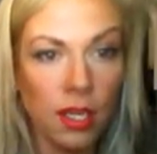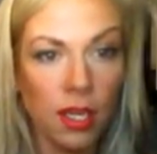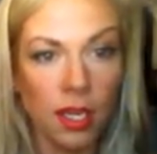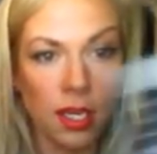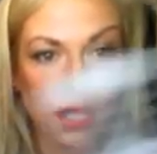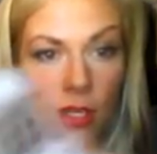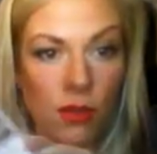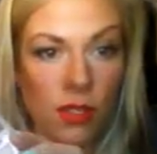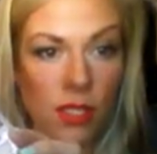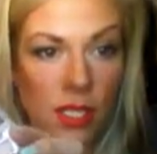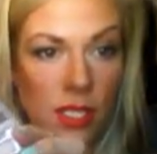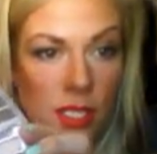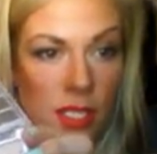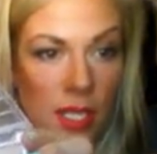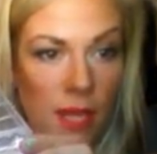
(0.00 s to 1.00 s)
and I use
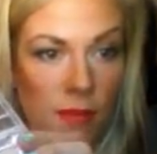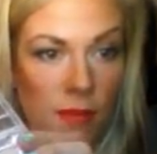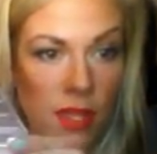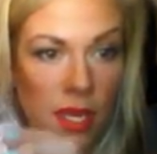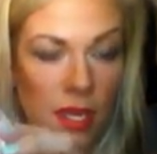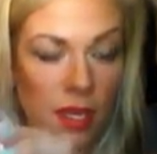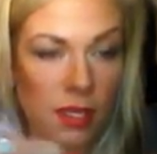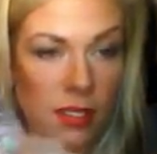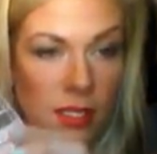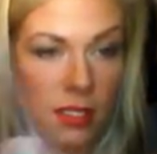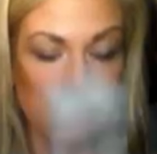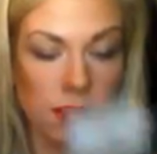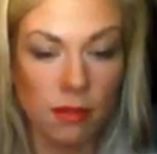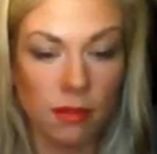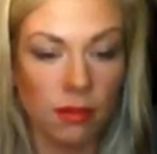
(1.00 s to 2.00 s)
this same thing, because
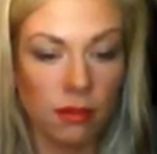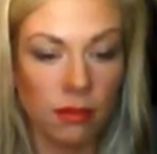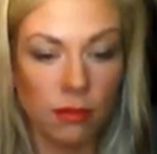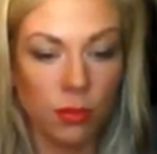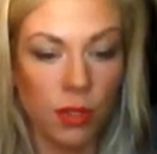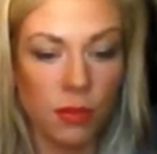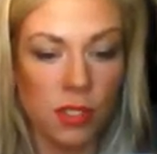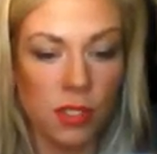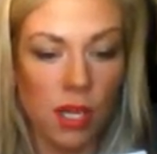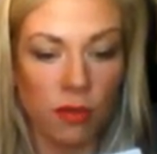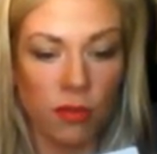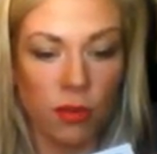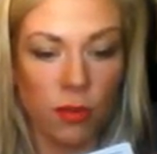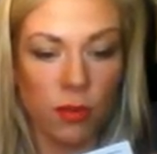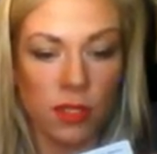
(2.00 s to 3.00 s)
it's pretty much
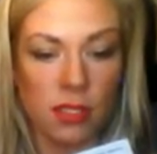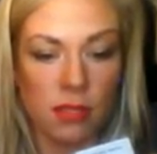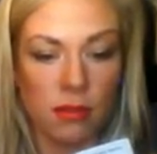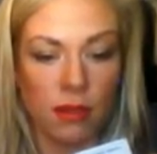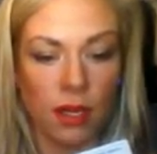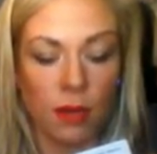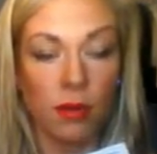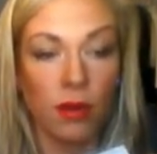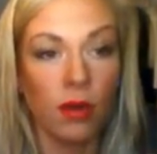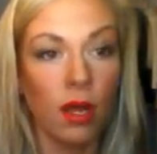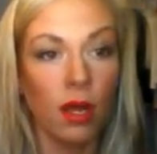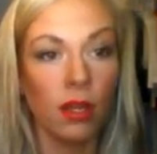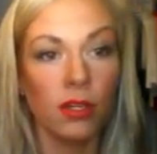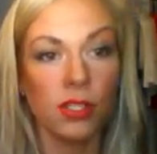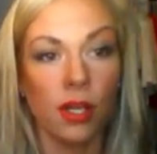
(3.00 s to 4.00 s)
everyone's eyebrow
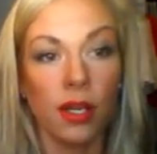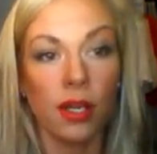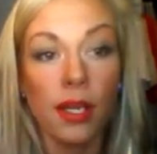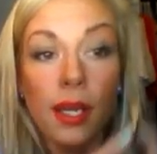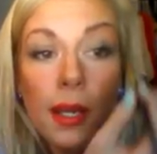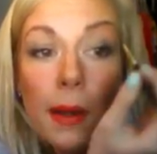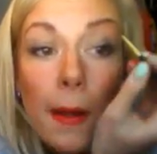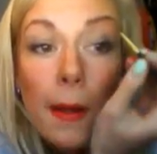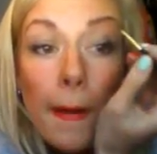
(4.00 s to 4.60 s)
colors on it,